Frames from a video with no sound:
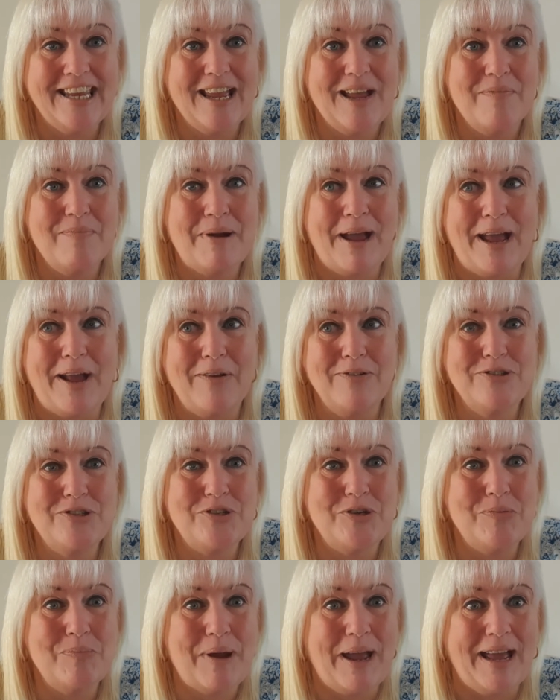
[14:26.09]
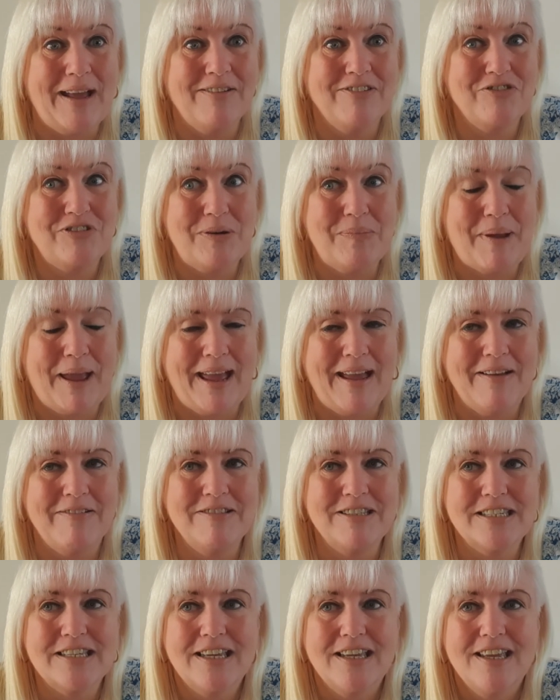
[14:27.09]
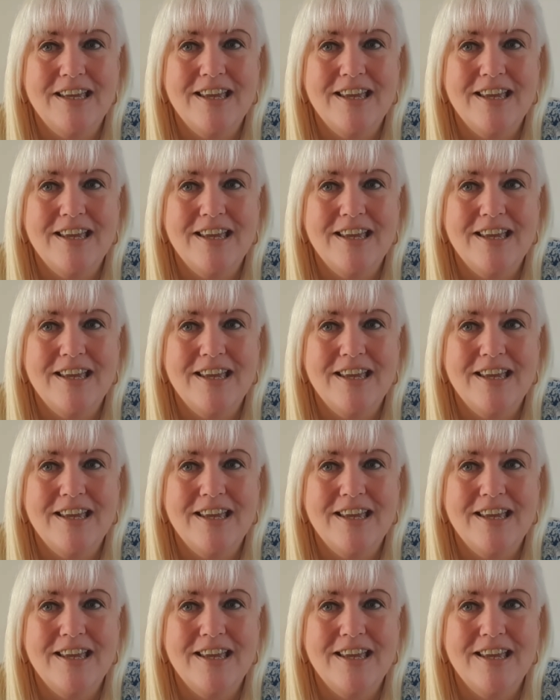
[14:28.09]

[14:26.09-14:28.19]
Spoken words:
£1, £2, £3.